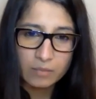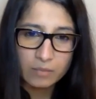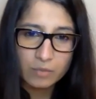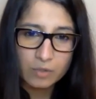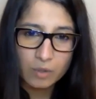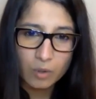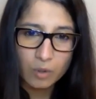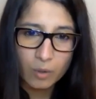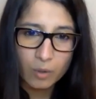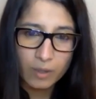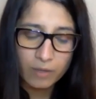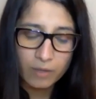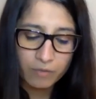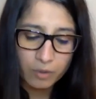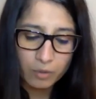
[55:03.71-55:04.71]
So
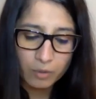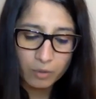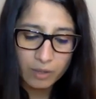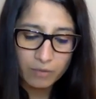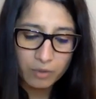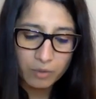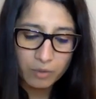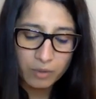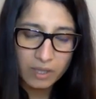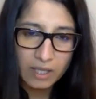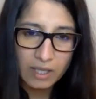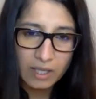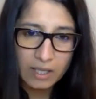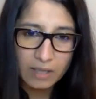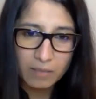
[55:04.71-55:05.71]
if you
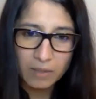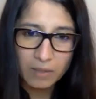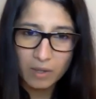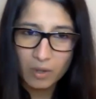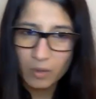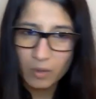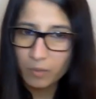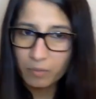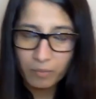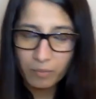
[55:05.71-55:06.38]
think, you know,